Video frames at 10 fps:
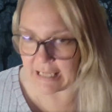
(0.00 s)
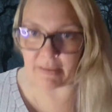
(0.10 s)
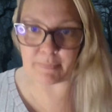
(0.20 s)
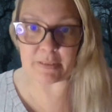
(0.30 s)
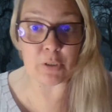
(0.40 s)

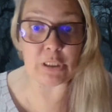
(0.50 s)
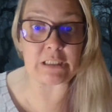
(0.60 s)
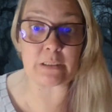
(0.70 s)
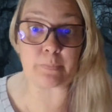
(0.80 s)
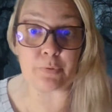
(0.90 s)
Maybe book a
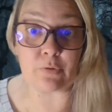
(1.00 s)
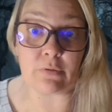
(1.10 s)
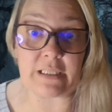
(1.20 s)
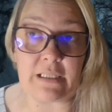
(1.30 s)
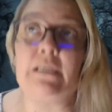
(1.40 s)

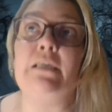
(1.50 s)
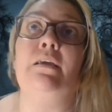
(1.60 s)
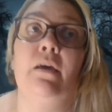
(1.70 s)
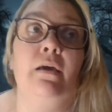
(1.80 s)
spooky,